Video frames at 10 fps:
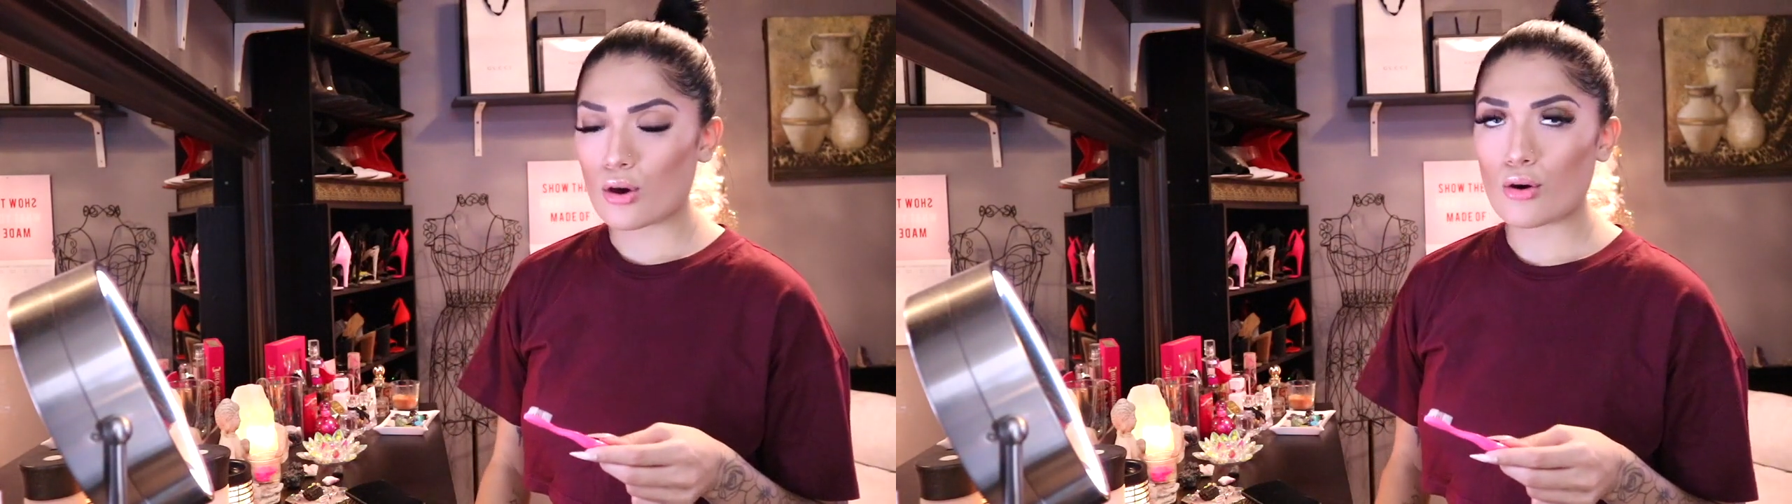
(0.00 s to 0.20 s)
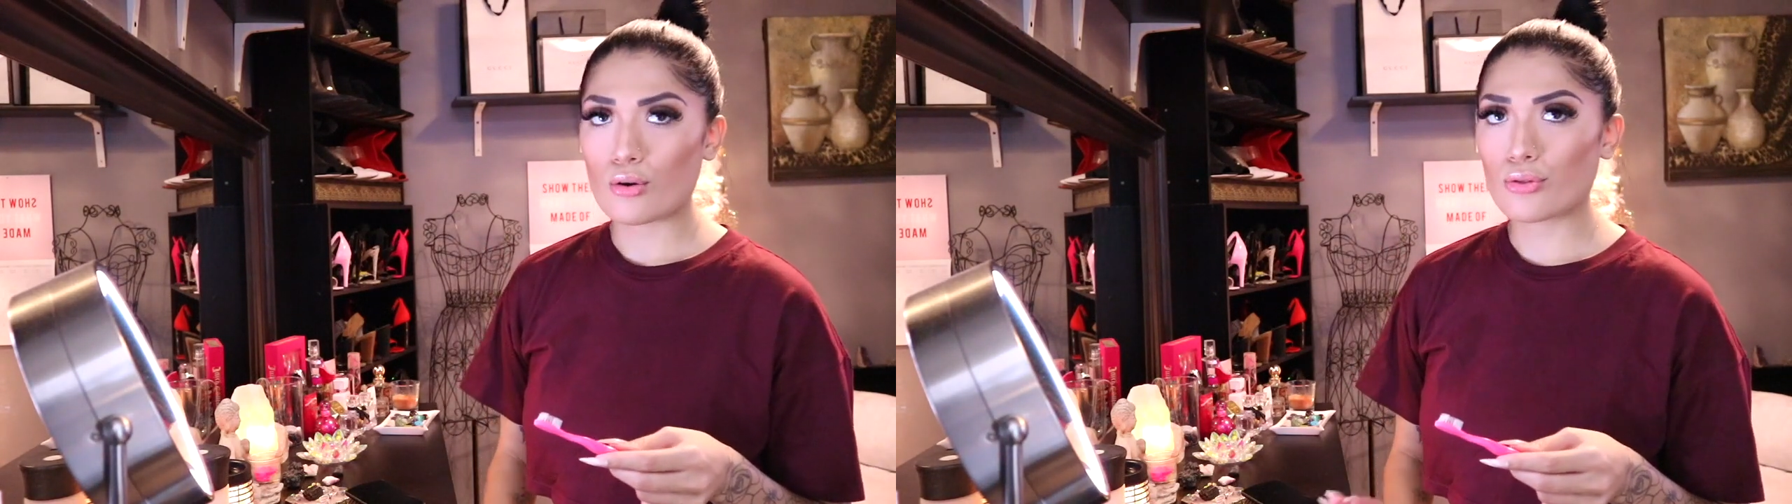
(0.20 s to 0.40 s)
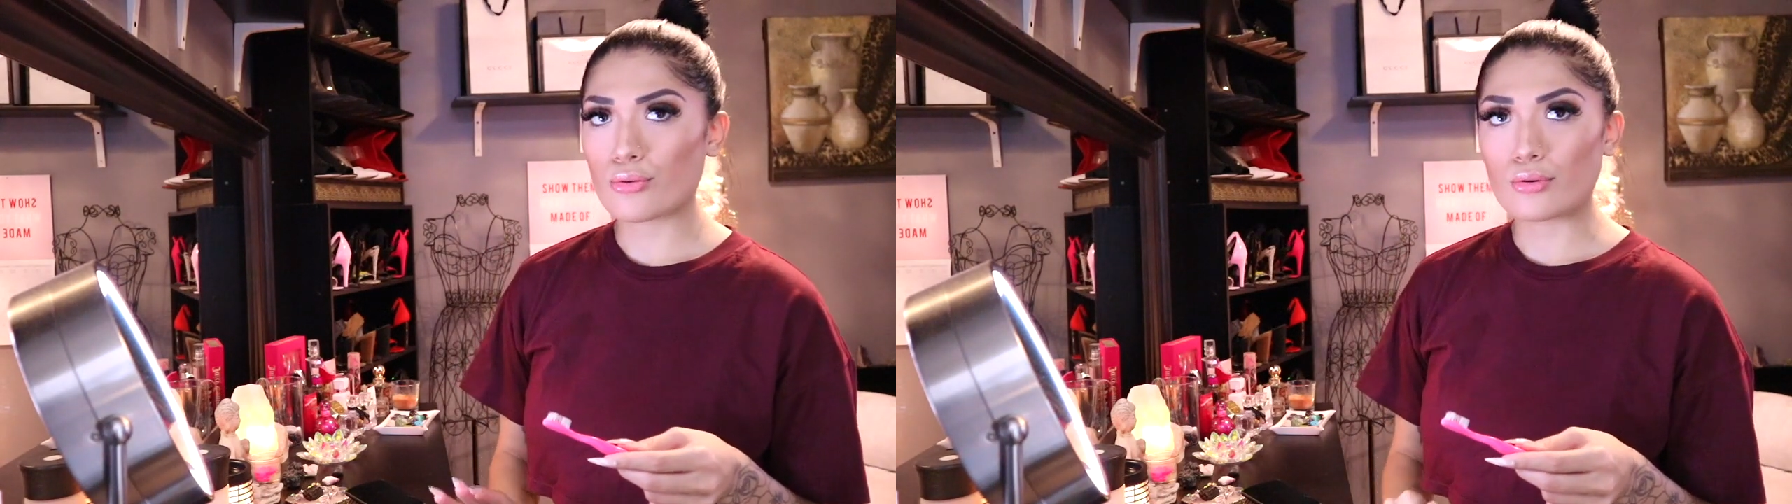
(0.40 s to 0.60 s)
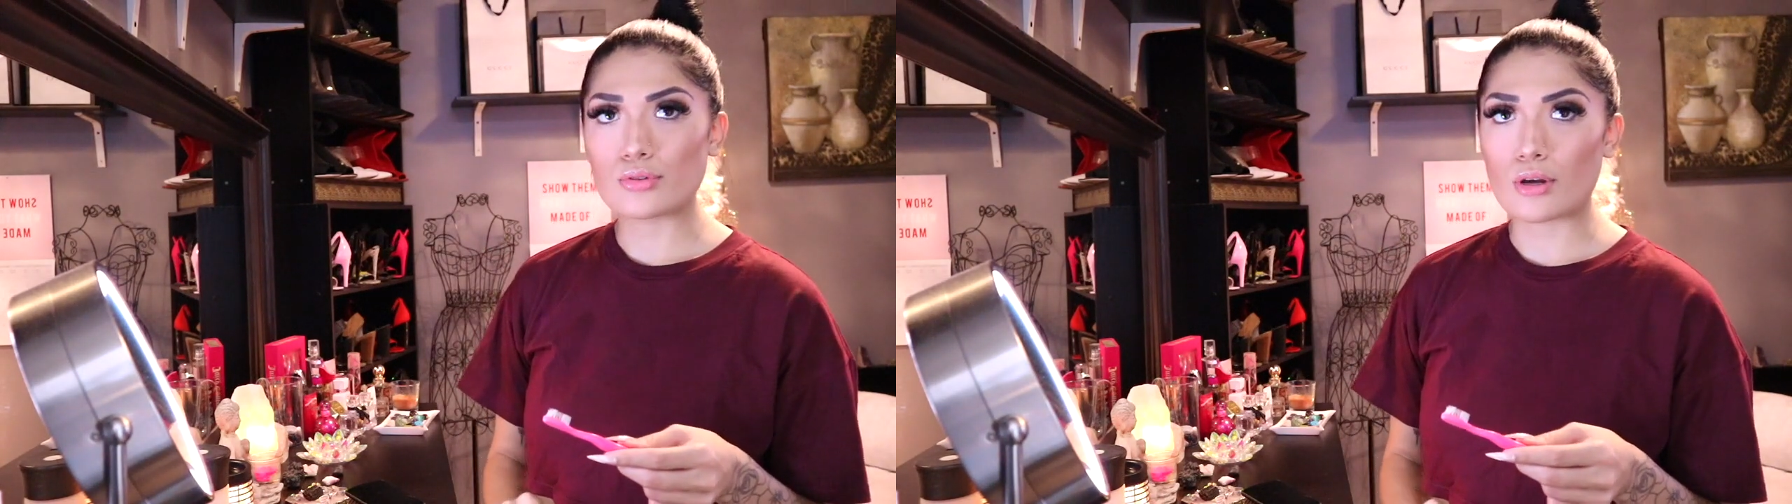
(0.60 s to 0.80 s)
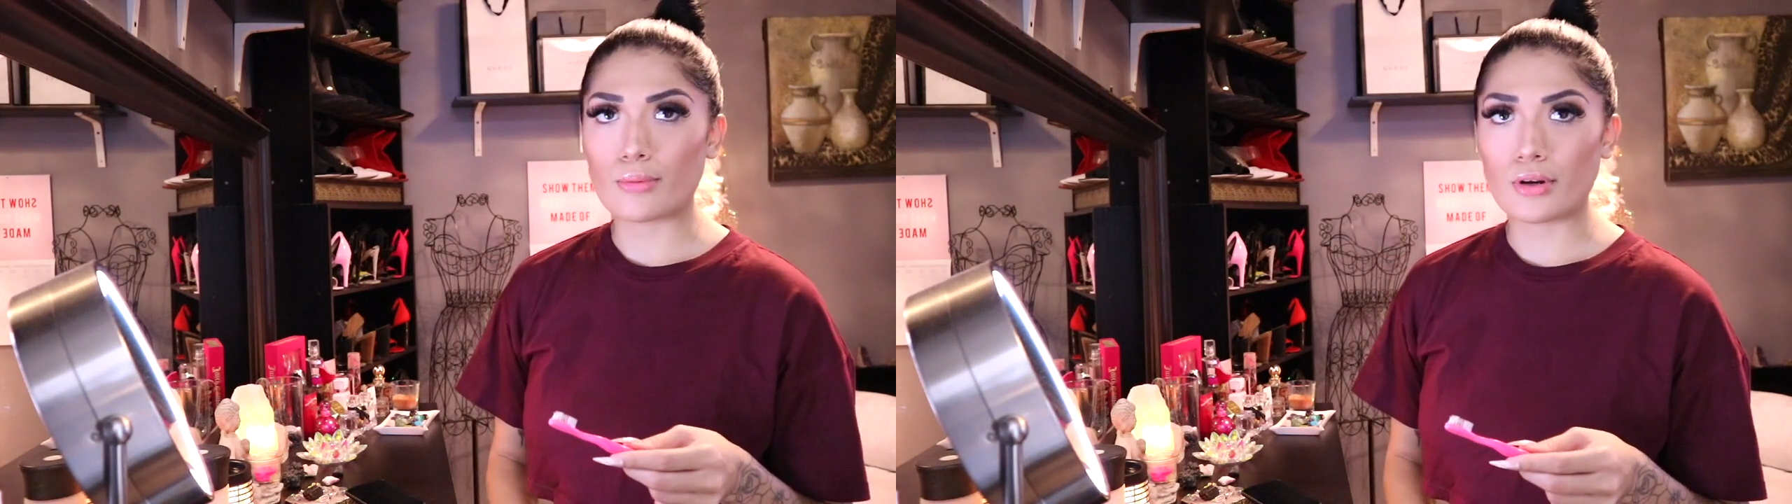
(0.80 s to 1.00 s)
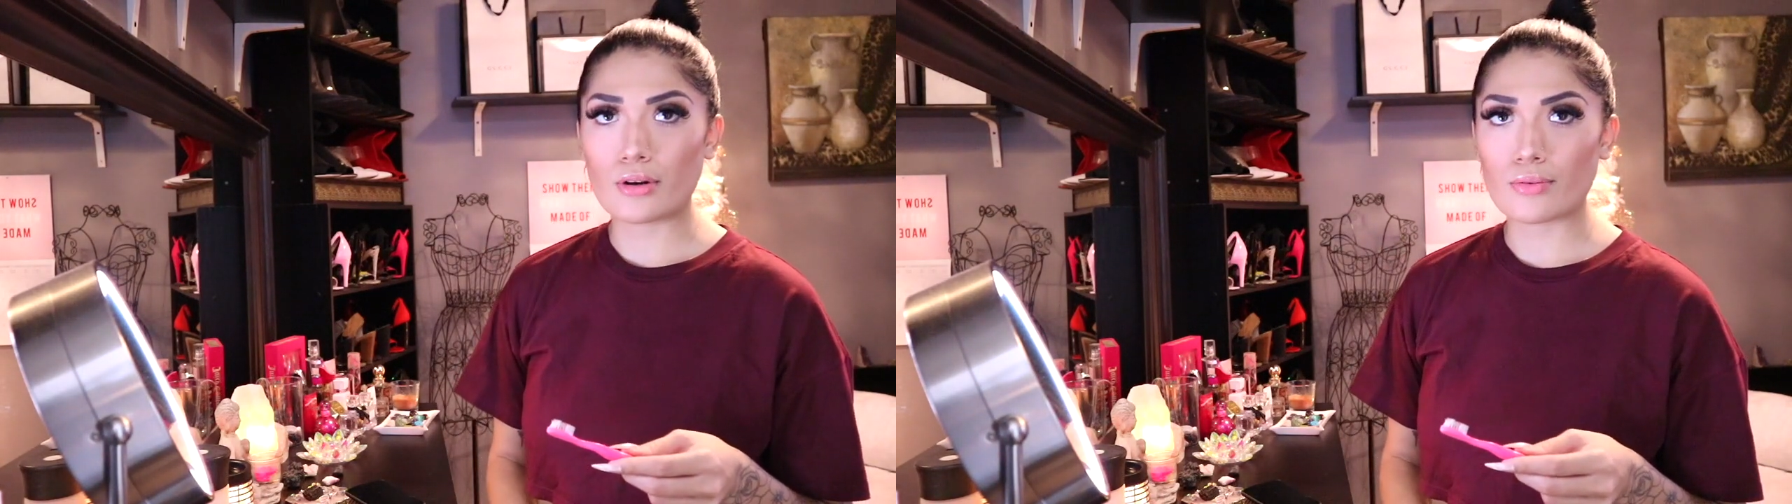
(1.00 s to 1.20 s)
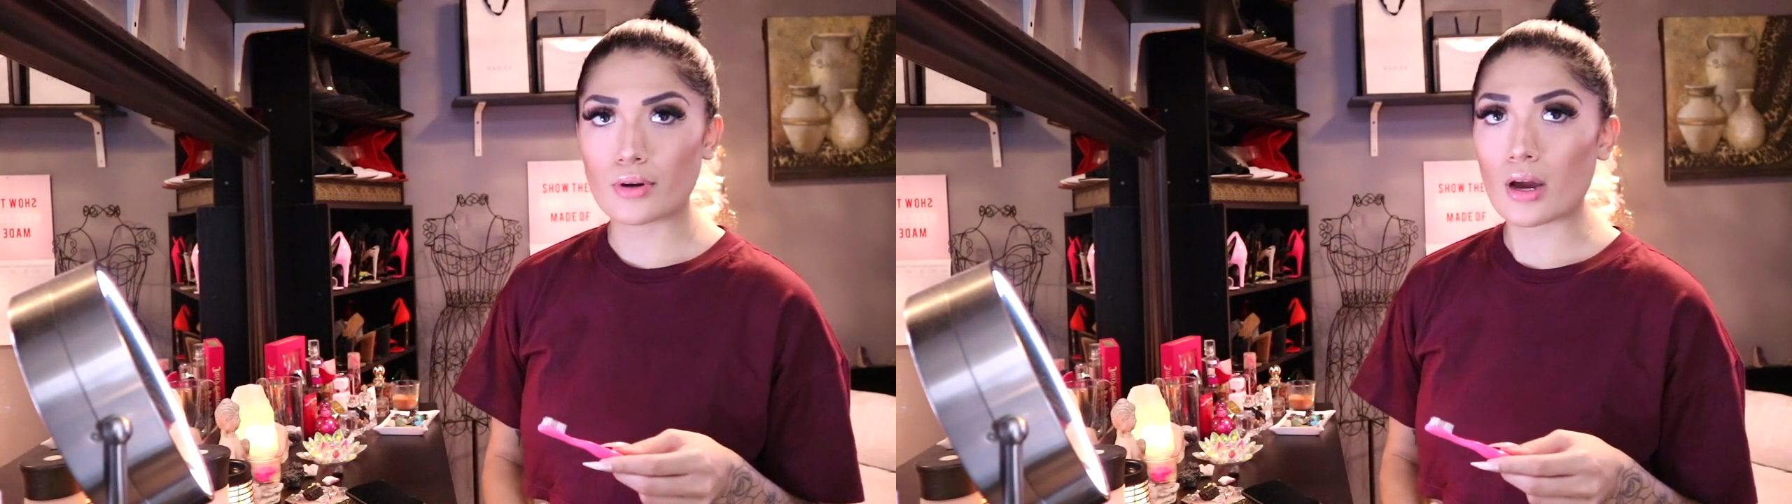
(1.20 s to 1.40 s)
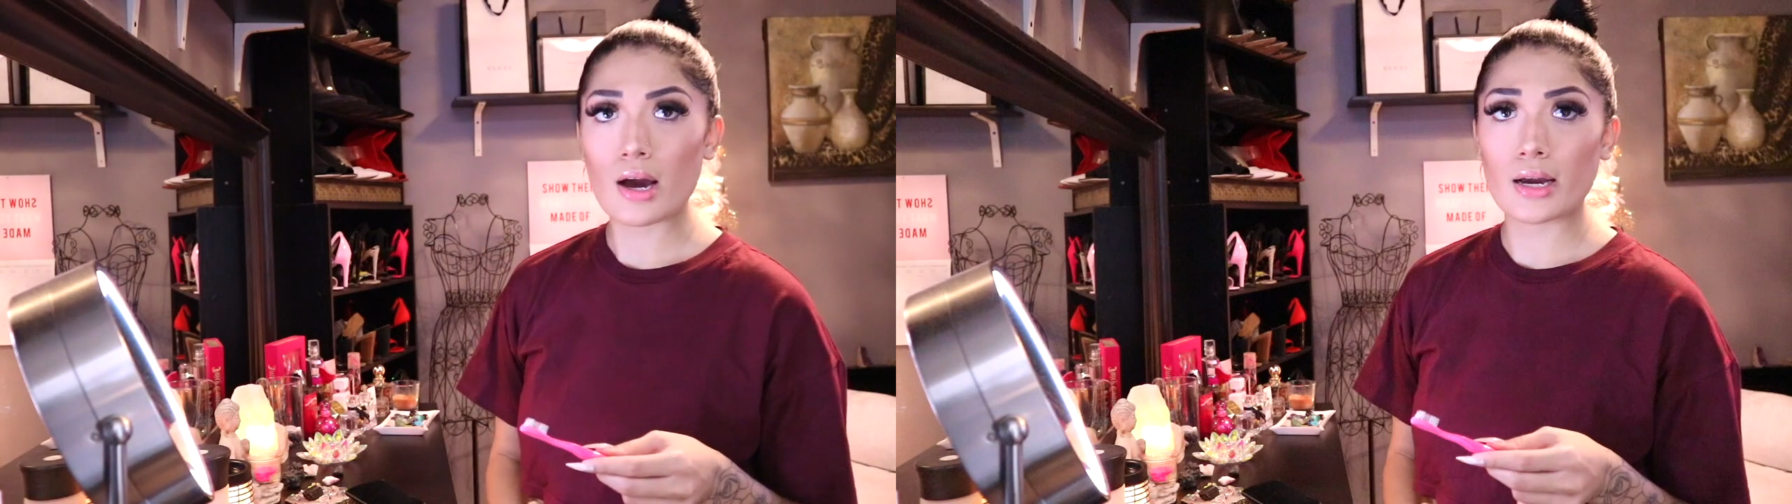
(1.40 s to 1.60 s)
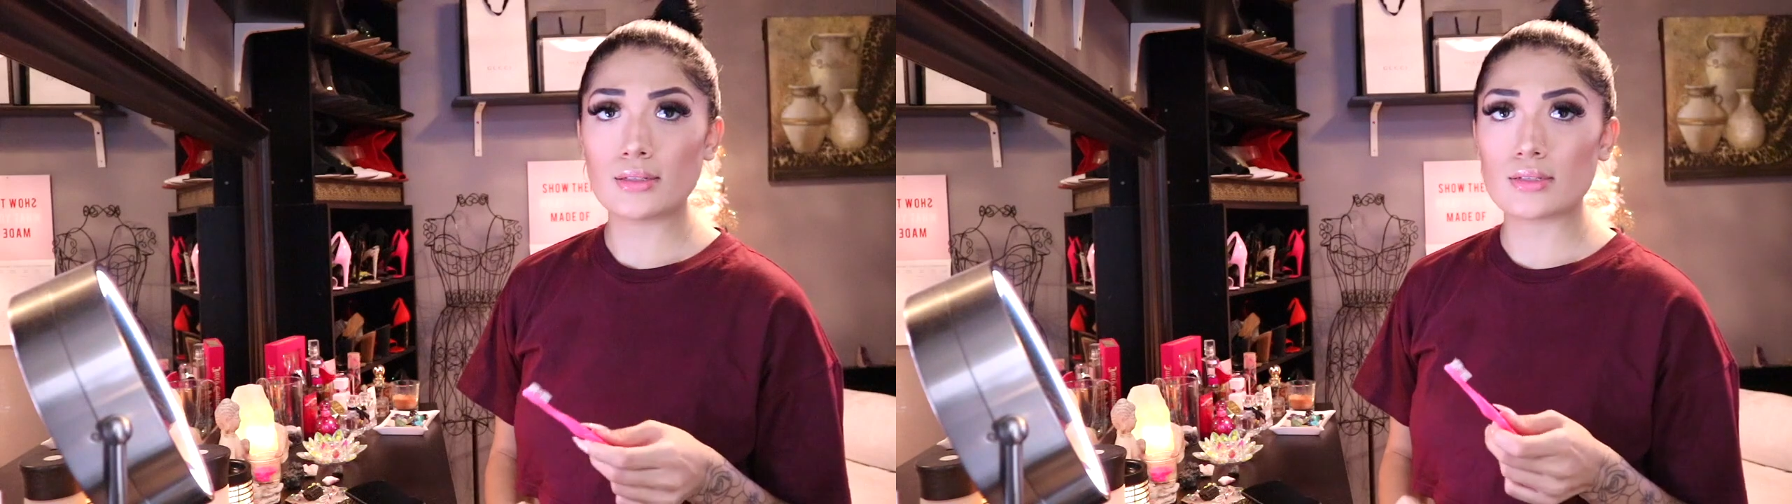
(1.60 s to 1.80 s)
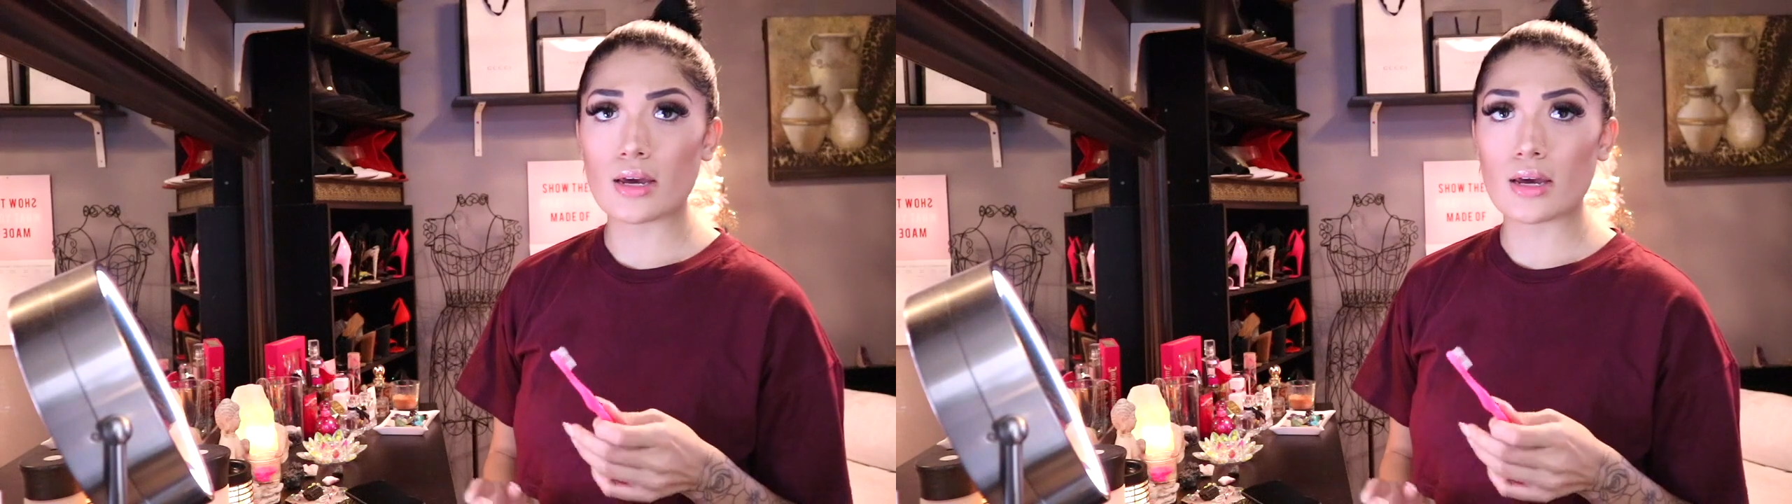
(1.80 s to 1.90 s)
go through so many different kinds.